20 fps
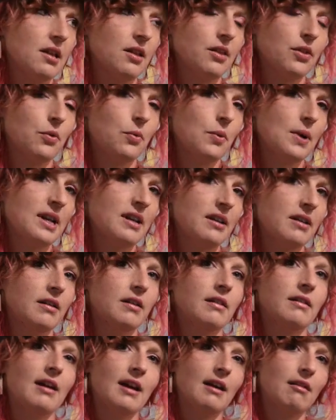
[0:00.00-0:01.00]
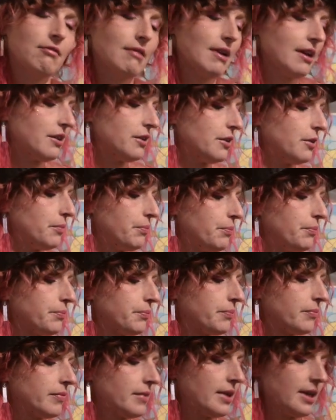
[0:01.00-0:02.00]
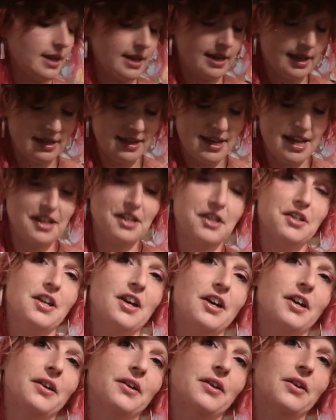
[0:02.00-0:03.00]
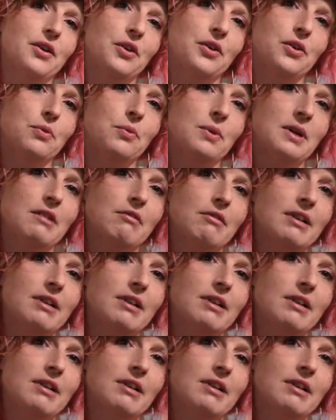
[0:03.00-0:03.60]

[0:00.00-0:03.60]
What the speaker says: the winner at random and let you know who the winner